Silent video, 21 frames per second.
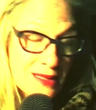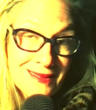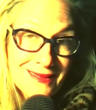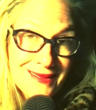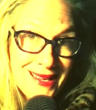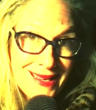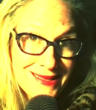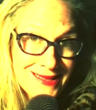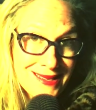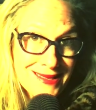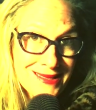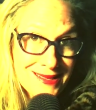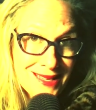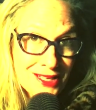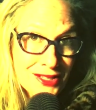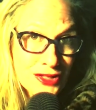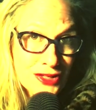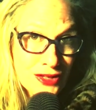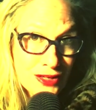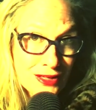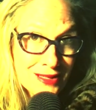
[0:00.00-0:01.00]
As I said,
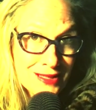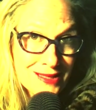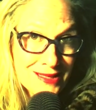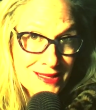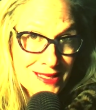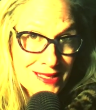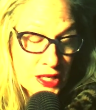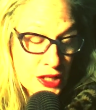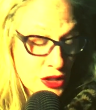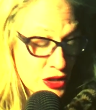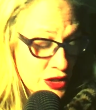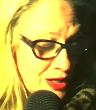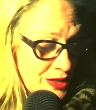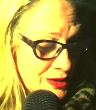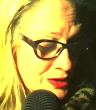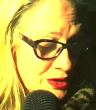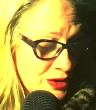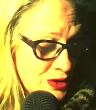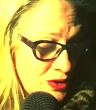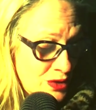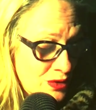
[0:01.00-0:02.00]
journalists take shots
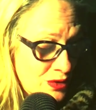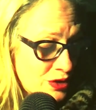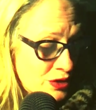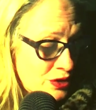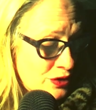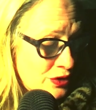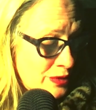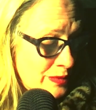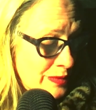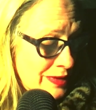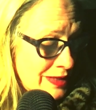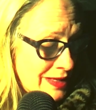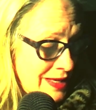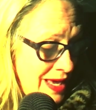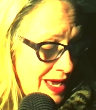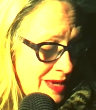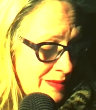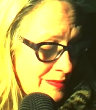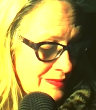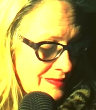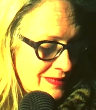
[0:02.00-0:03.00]
at you because you're the big
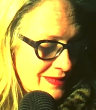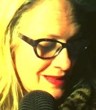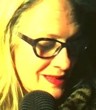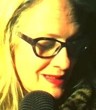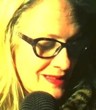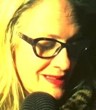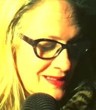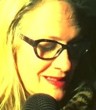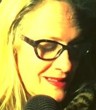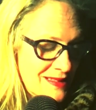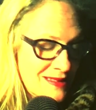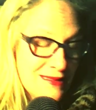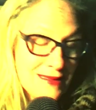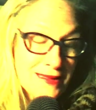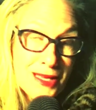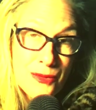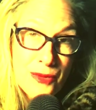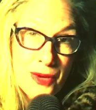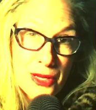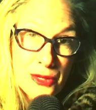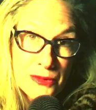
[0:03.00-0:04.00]
game. They
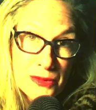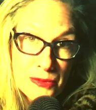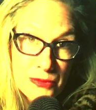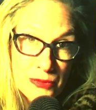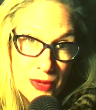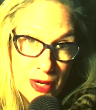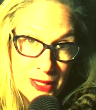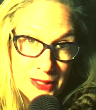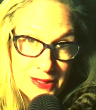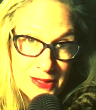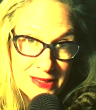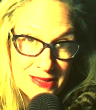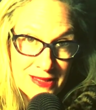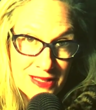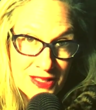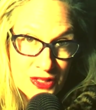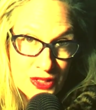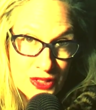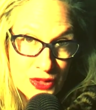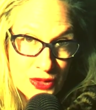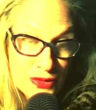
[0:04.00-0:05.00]
want to embrace the
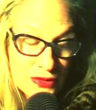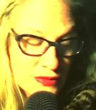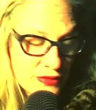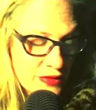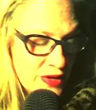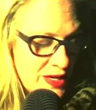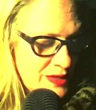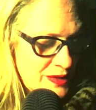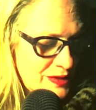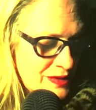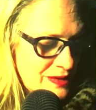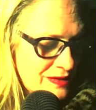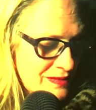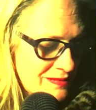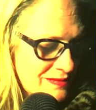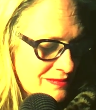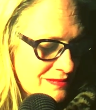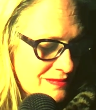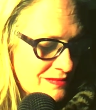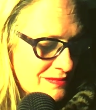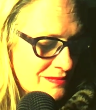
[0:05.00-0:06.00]
issue of race,
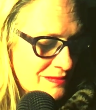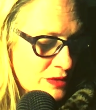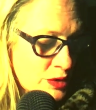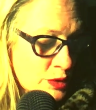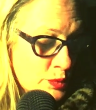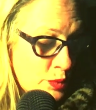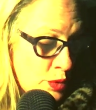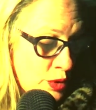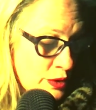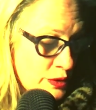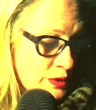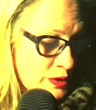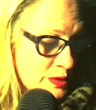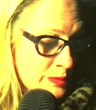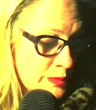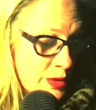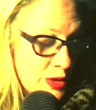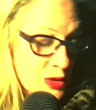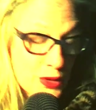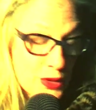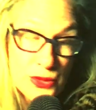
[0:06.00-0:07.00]
sports, and
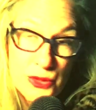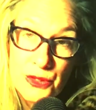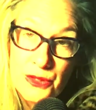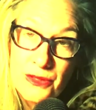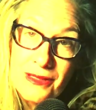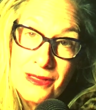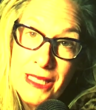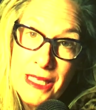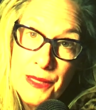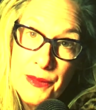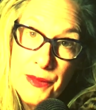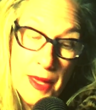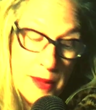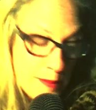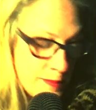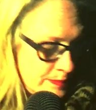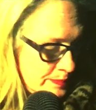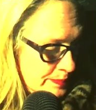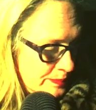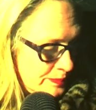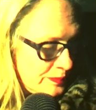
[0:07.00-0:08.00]
Barstool. Lead them.
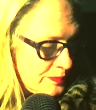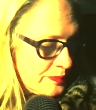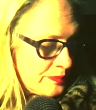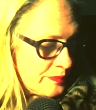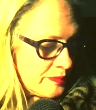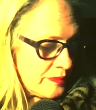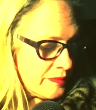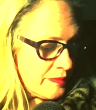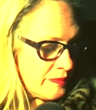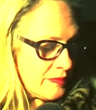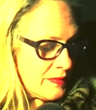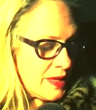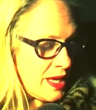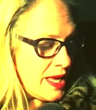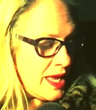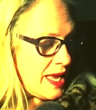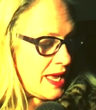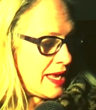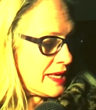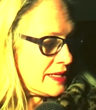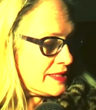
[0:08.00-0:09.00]

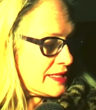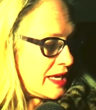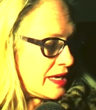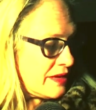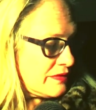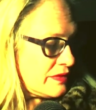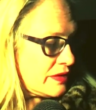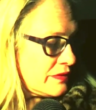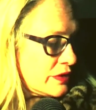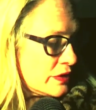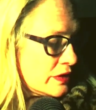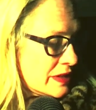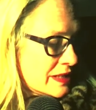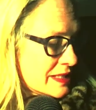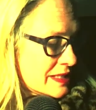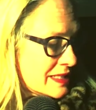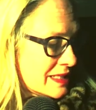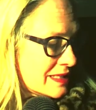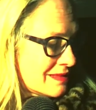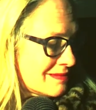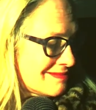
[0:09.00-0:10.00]
And Dave, if you're
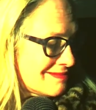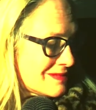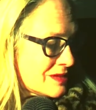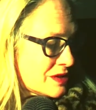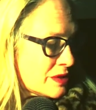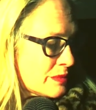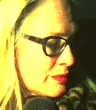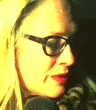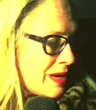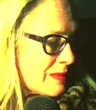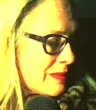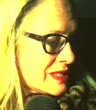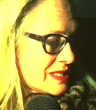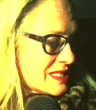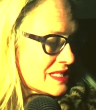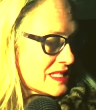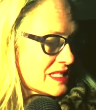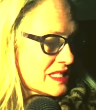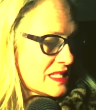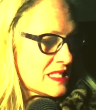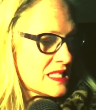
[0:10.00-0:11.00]
listening,
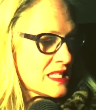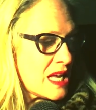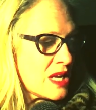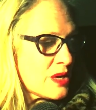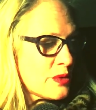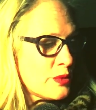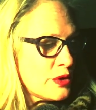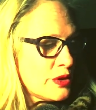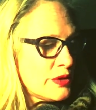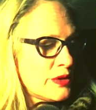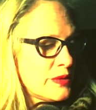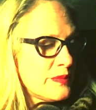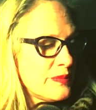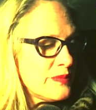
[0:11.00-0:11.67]
supremacist is not a word.